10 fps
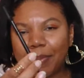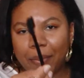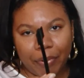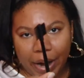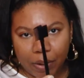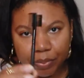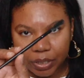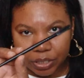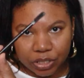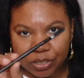my brow
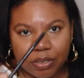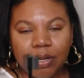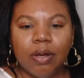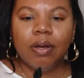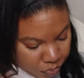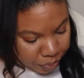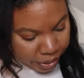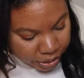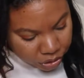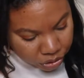brush, little
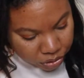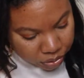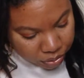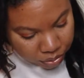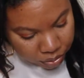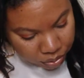brush,